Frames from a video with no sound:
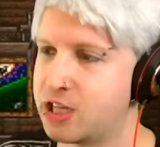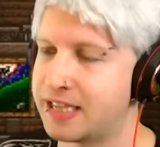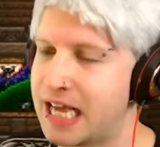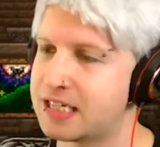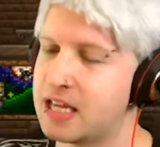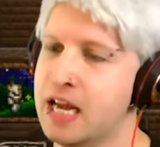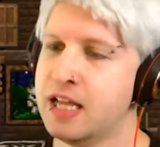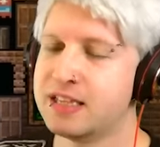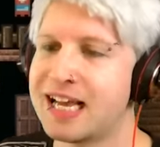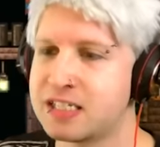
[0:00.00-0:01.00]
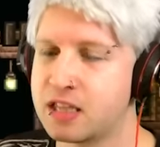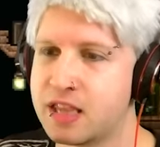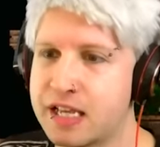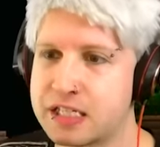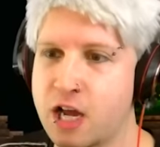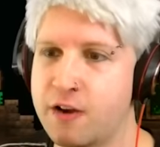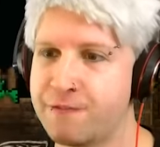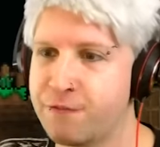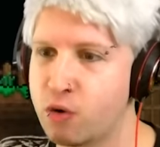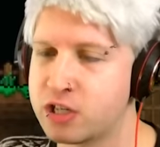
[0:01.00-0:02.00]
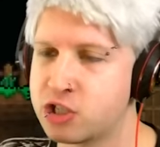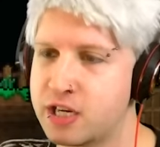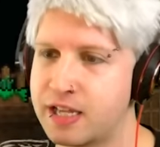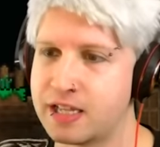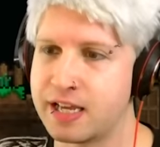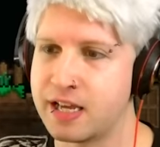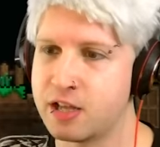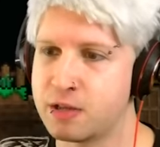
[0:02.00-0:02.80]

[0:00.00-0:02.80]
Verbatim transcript: Like, that's, that's the thing is, unfortunately,